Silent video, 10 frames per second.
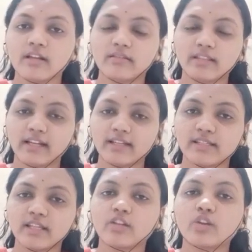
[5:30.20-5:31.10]
that
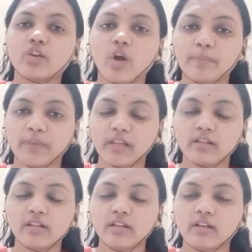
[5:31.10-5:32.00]
is in
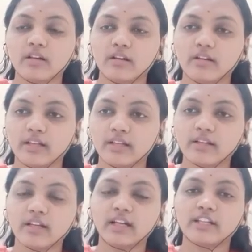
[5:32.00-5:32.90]
cropping,
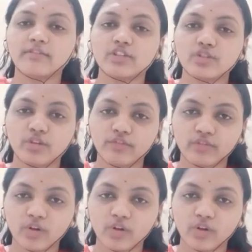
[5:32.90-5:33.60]
in cultivation of